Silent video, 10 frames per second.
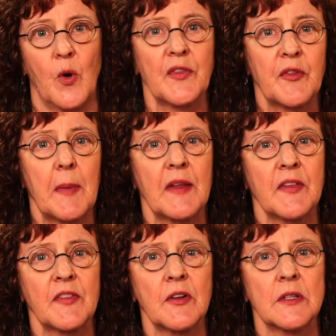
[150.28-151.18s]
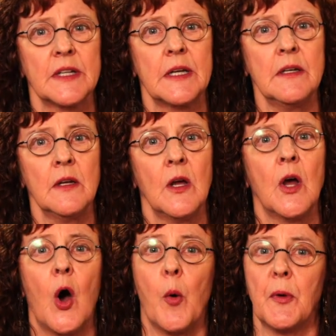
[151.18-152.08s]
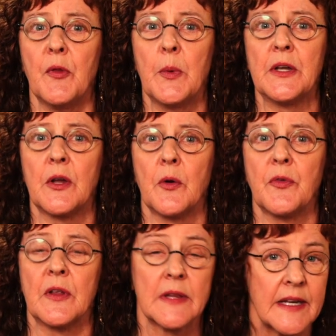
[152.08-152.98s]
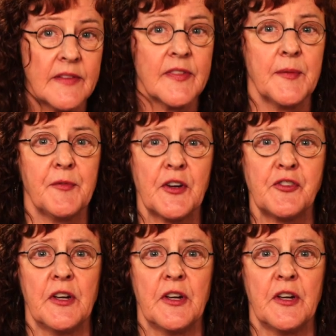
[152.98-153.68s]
Once the basics are clean, open the windows and let in some fresh